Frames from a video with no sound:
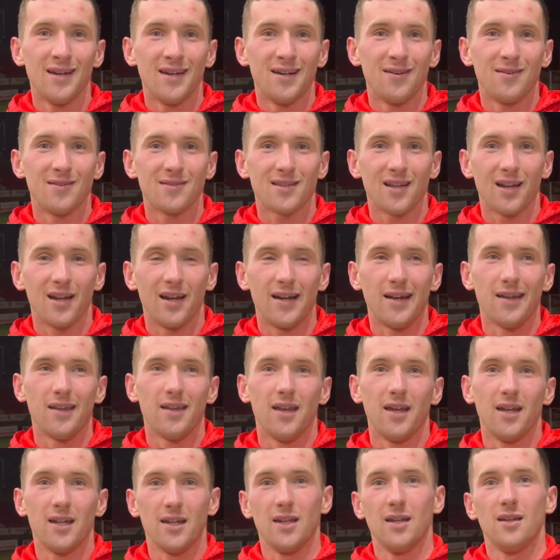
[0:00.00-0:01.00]
I was delighted
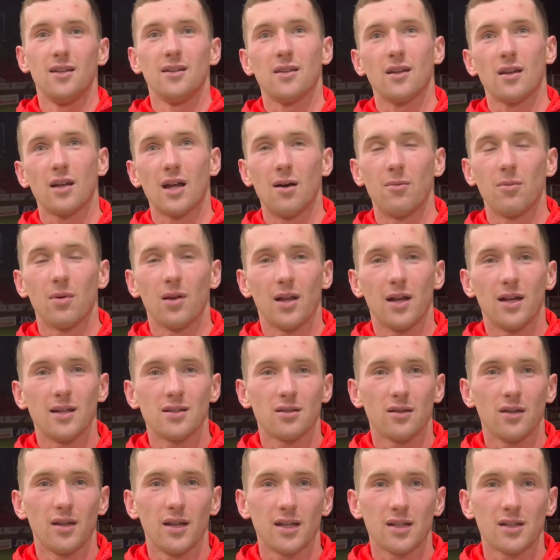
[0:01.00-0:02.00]
then to capitalise
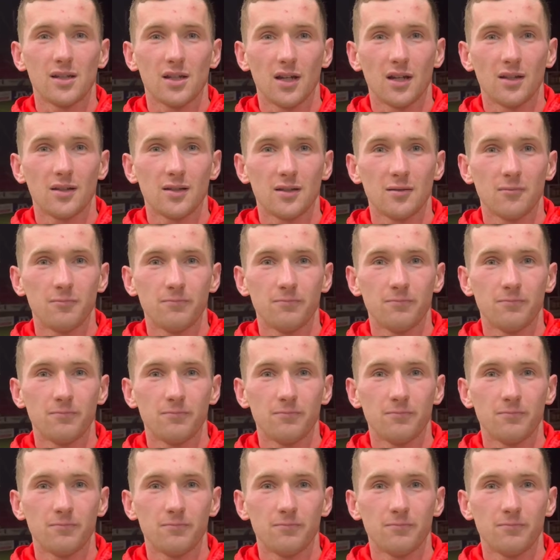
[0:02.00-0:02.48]
on the next chance.